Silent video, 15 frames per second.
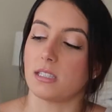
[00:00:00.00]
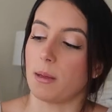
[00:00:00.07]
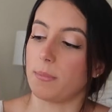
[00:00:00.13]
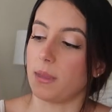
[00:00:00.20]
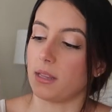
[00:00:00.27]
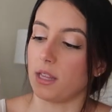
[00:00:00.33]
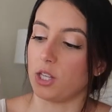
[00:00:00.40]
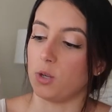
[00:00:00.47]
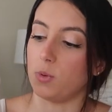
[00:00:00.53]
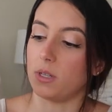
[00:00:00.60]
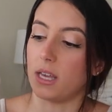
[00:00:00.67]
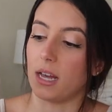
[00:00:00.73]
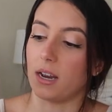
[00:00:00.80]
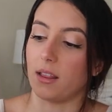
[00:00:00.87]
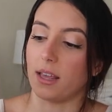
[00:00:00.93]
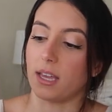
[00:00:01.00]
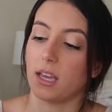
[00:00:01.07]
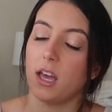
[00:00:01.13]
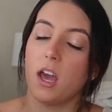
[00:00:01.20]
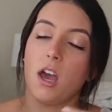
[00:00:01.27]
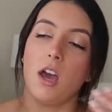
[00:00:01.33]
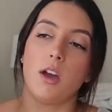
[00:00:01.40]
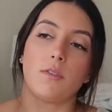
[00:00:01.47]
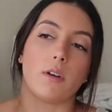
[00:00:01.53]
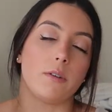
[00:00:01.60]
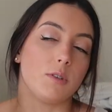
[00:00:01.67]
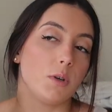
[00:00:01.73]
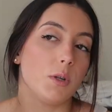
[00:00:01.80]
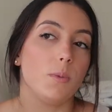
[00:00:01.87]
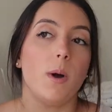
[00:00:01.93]
something that you would get at like Forever
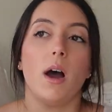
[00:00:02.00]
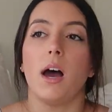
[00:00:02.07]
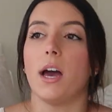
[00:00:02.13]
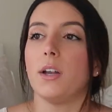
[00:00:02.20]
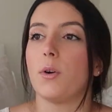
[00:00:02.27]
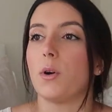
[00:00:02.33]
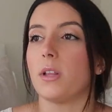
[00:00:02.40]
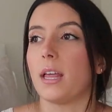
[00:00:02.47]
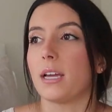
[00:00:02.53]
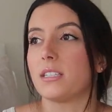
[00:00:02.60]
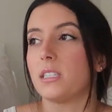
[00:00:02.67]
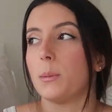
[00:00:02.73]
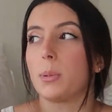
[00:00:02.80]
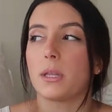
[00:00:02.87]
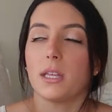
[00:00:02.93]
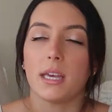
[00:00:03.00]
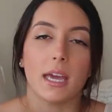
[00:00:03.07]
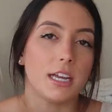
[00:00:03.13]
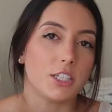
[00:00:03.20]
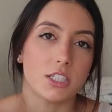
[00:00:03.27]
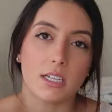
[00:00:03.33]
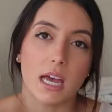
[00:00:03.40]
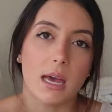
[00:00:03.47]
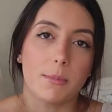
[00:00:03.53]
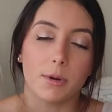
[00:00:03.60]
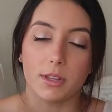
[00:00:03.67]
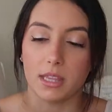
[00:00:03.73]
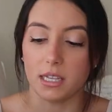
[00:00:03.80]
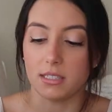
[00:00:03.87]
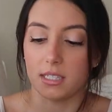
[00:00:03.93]
21 or like typically H&M or
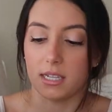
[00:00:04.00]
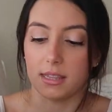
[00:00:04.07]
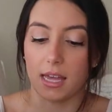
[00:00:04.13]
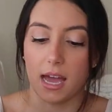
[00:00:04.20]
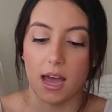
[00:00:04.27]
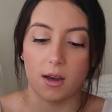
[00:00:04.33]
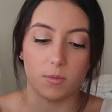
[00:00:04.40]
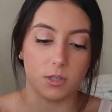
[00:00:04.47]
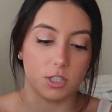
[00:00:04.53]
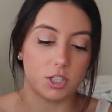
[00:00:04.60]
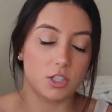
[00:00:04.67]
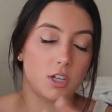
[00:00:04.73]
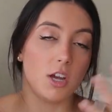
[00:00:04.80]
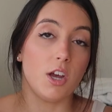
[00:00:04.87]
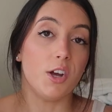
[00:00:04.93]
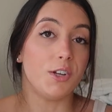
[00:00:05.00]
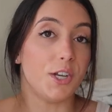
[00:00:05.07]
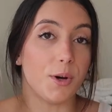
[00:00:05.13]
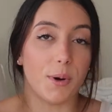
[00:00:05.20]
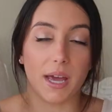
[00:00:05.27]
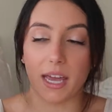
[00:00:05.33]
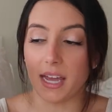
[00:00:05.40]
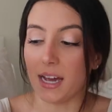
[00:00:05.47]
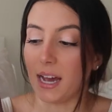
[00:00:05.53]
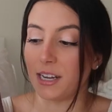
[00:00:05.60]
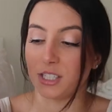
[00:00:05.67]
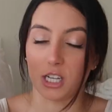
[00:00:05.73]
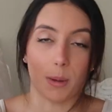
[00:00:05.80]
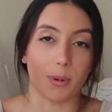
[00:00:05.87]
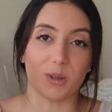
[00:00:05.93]
things like that, which no hate, I
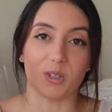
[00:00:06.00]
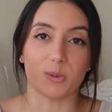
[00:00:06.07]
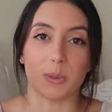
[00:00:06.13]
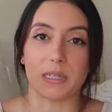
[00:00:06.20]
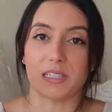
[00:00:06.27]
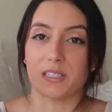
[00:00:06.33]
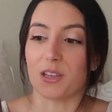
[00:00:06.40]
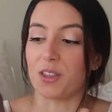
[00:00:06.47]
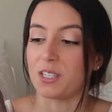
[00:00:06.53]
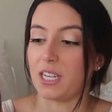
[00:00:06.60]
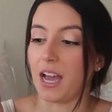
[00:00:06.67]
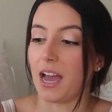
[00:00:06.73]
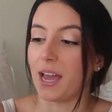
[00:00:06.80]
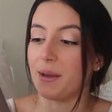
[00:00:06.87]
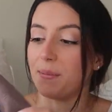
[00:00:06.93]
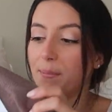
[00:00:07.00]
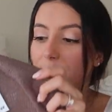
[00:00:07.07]
shop at those places all the time,